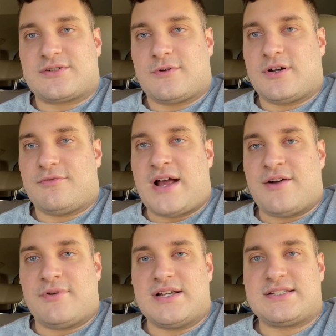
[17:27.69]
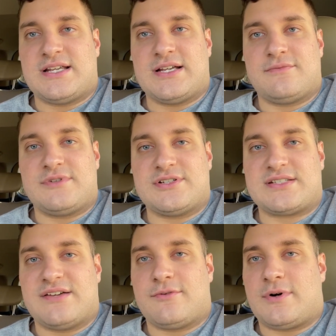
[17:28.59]
We're in a rat race here, and we just
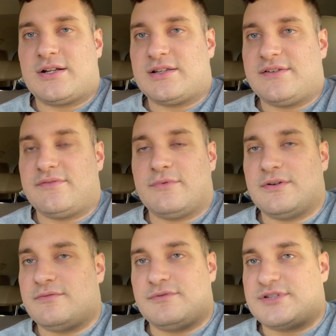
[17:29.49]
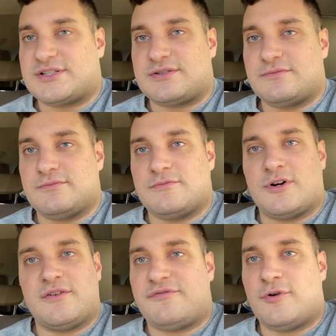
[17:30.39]
never want to leave. We're
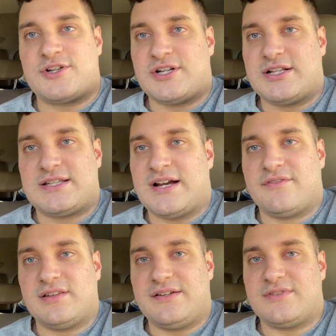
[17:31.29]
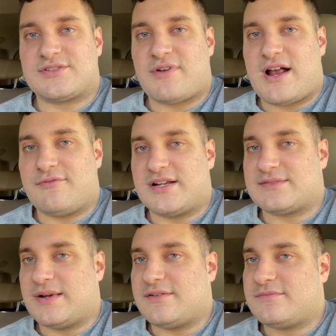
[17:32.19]
unfortunate to ever leave this rat race,
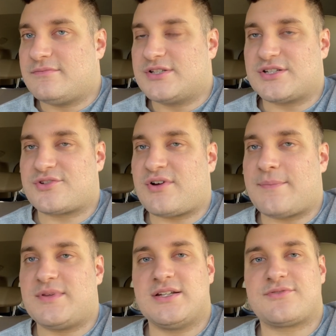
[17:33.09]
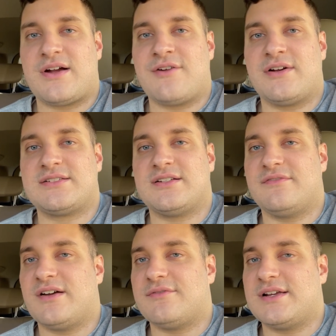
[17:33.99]
man. We're just trapped in this rat race to the
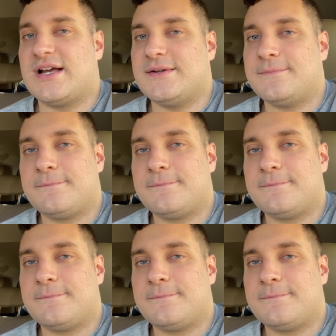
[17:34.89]
very end.